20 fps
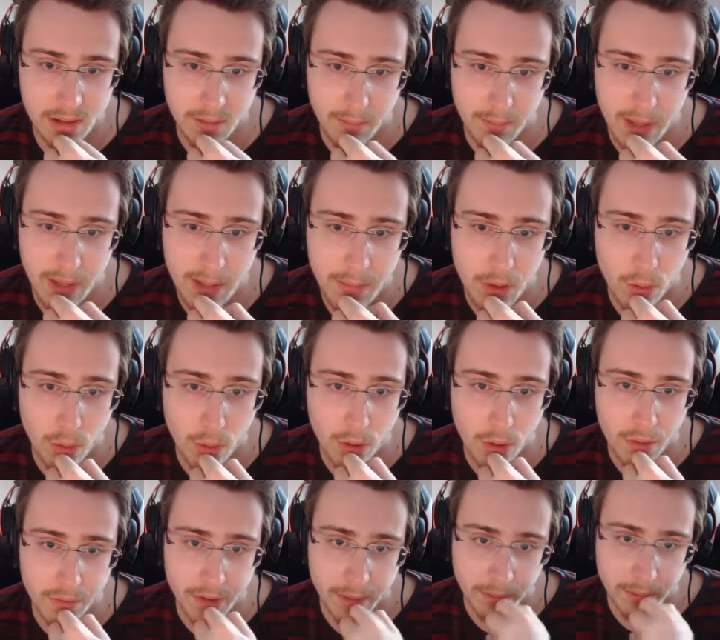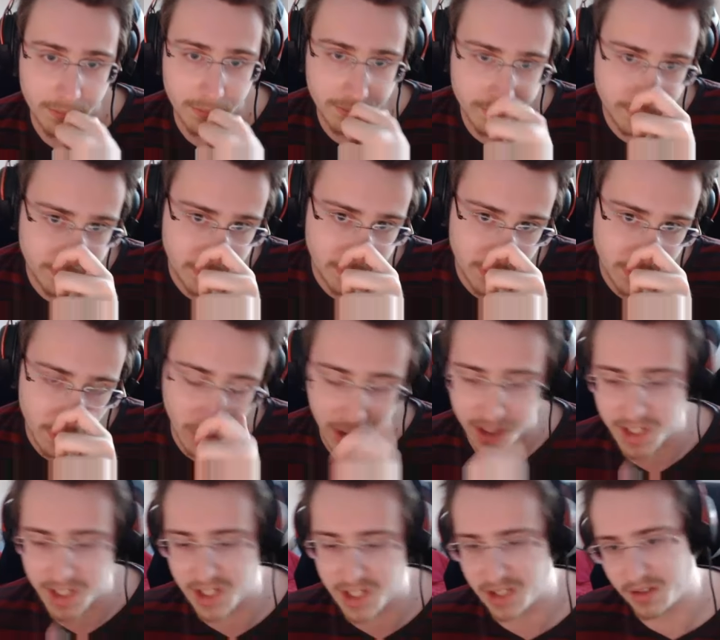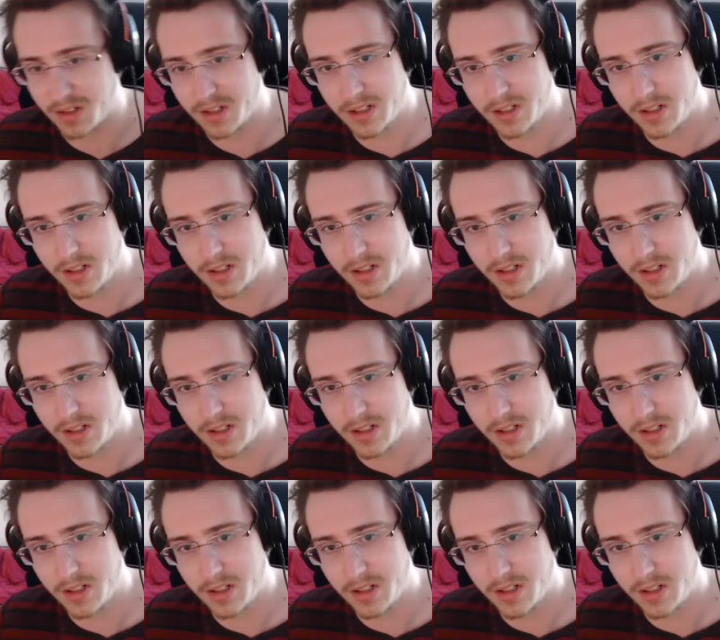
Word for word: Maybe all of them. We'll see.